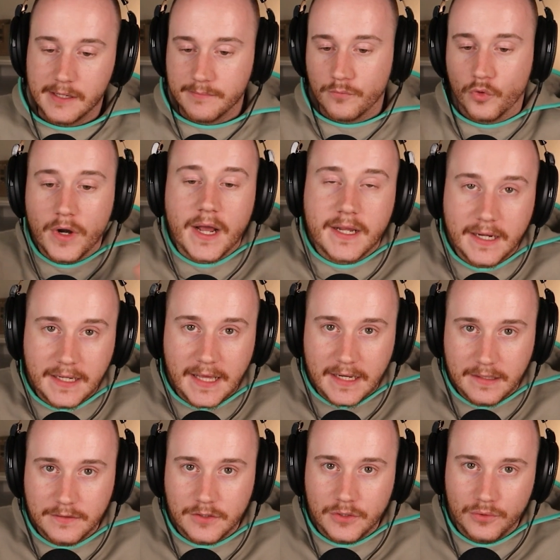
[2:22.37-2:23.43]
We're not going to get
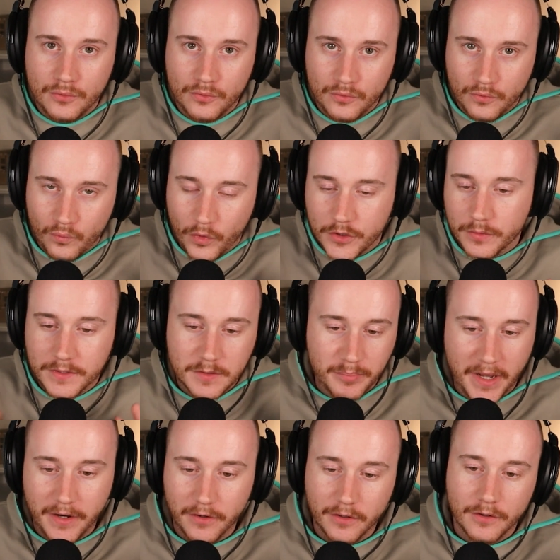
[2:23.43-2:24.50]
into which one's
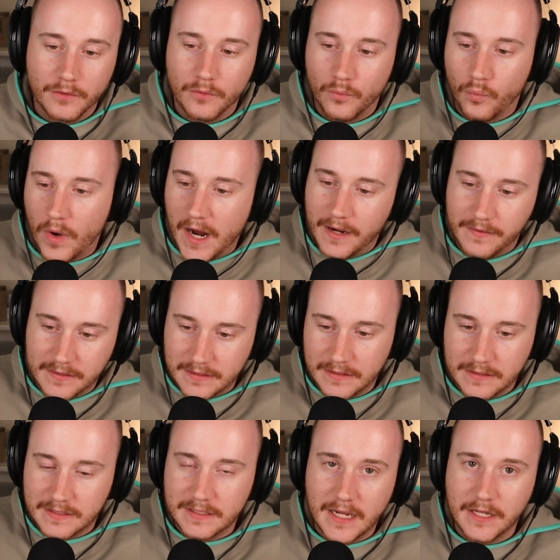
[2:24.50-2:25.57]
better, why this
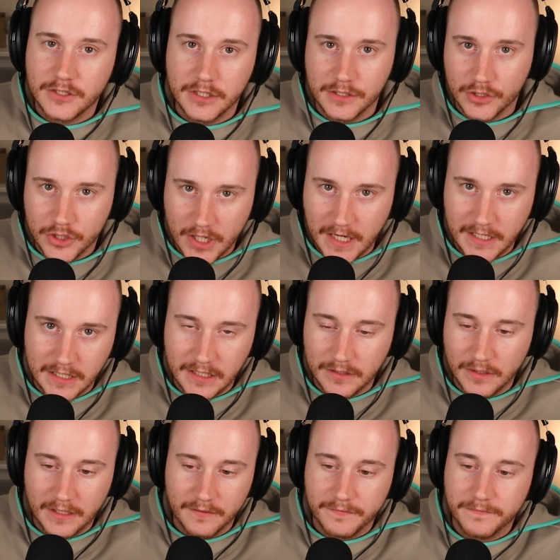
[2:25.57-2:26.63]
is sketchy and shady
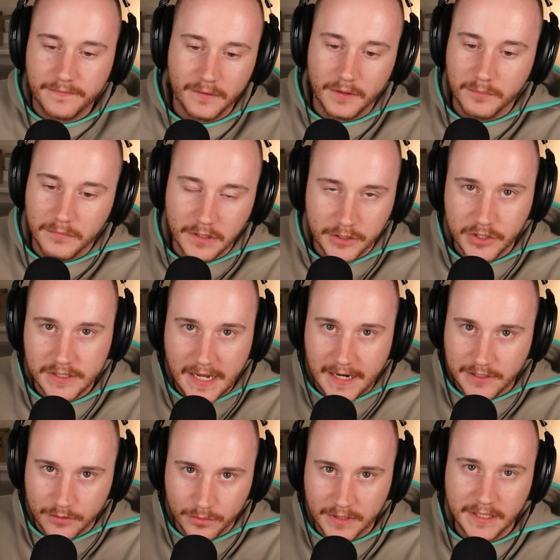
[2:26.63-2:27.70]
if a malicious
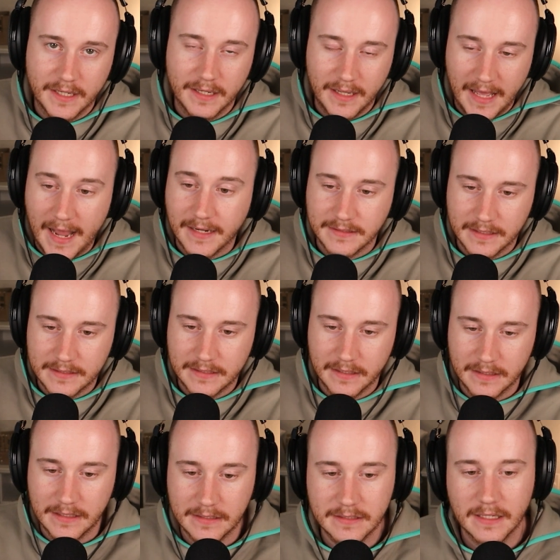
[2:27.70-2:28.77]
actor were to get access to
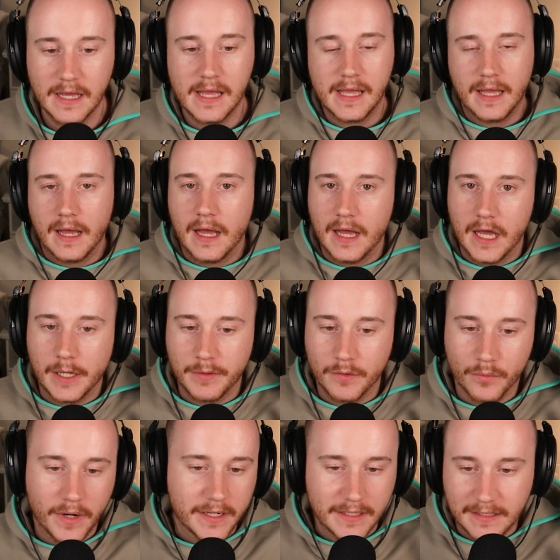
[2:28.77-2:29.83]
this. And
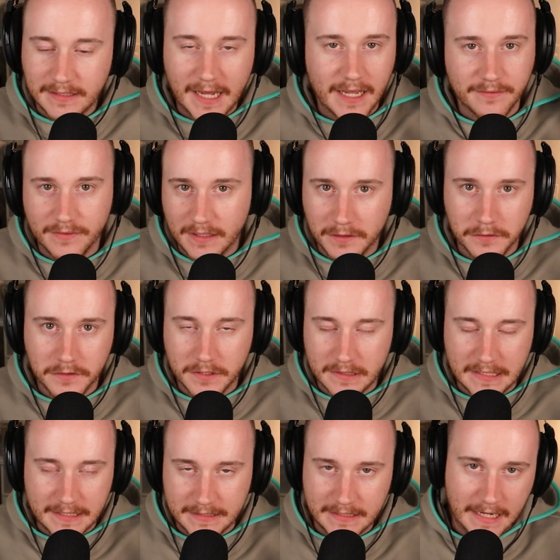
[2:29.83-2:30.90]
we're not going to dive into
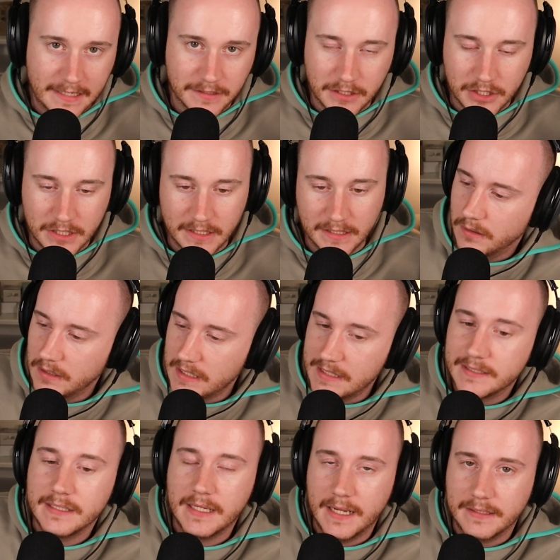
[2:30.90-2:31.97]
Easy Anti Cheat.
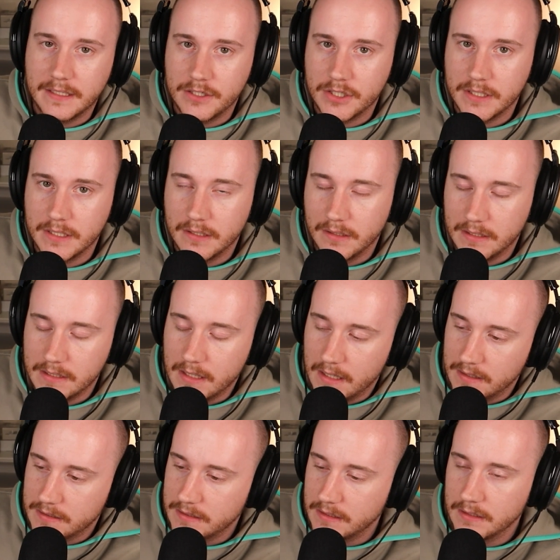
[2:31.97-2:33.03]
Easy Anti Cheat,
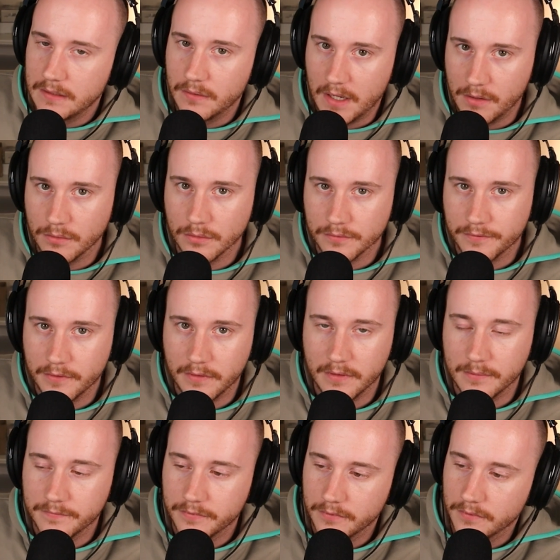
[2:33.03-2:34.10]
EAC, how we'll refer to
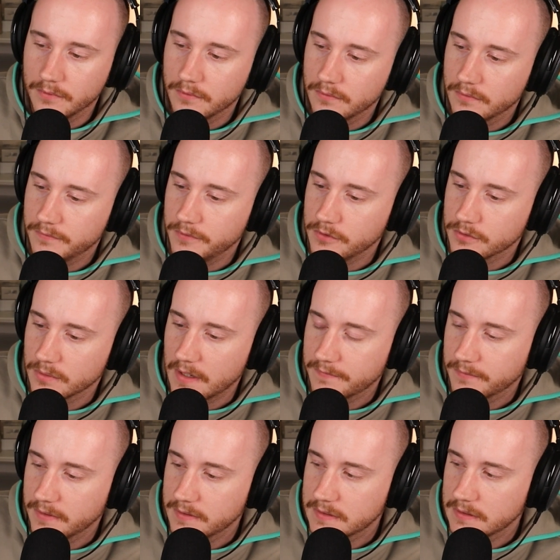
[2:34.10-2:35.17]
them for future
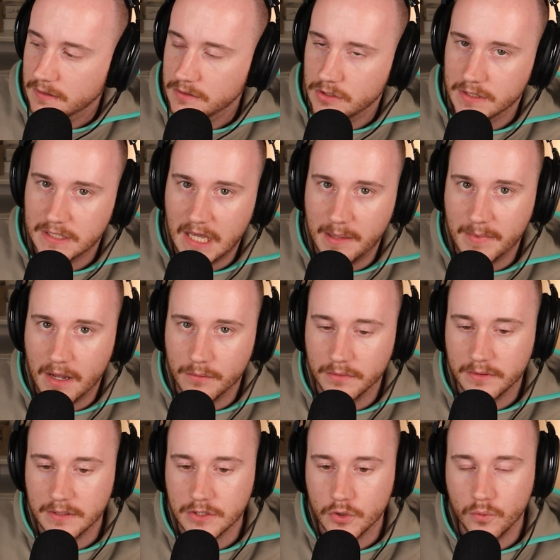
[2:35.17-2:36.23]
reference, just came out
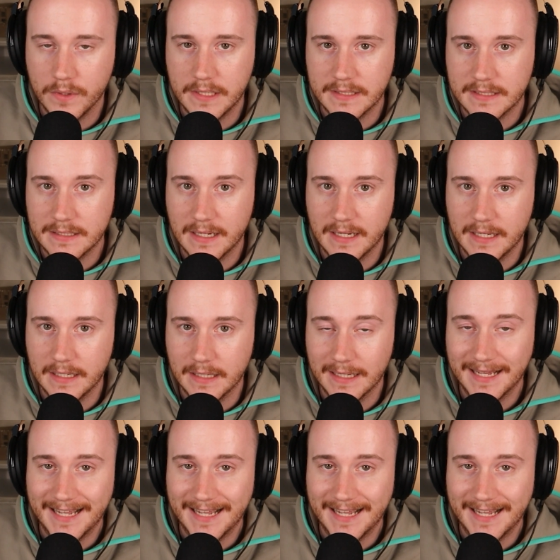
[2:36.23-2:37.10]
with a tweet saying